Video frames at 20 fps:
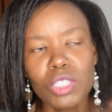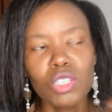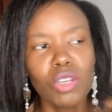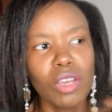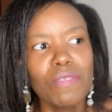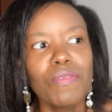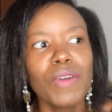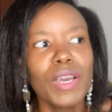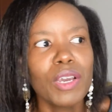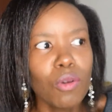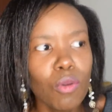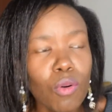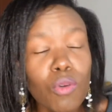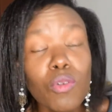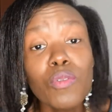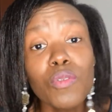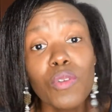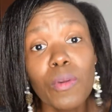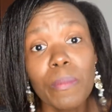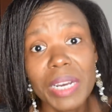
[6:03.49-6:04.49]
So if I cook
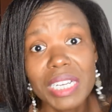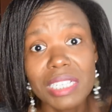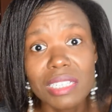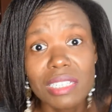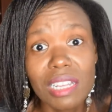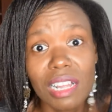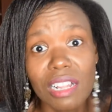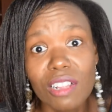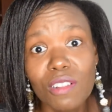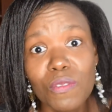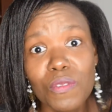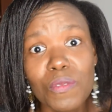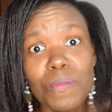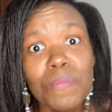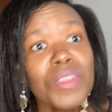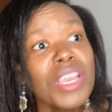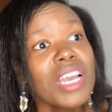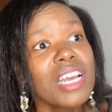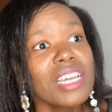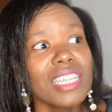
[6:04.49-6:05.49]
for myself,
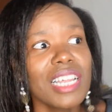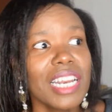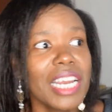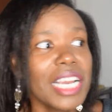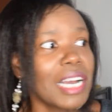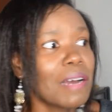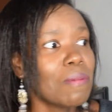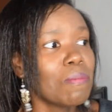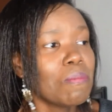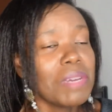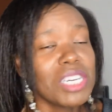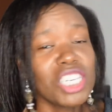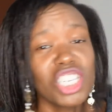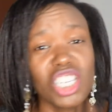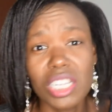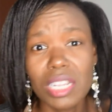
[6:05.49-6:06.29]
then I can measure